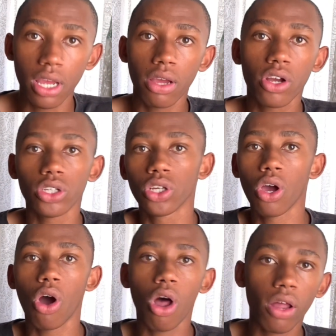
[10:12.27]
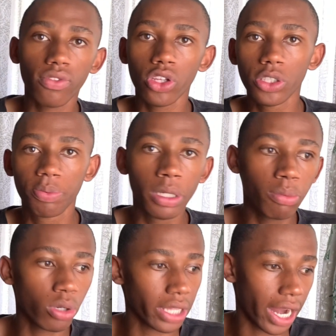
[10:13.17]
because all of these
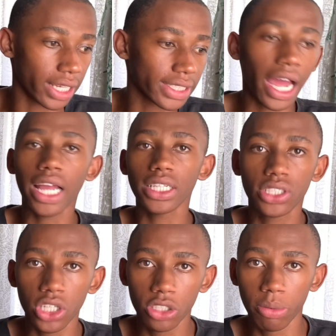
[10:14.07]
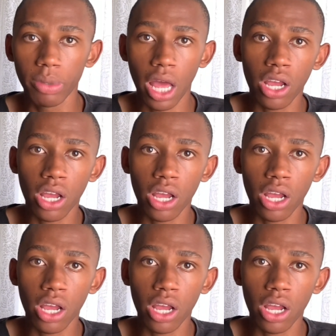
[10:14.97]
people that are scientists would be like,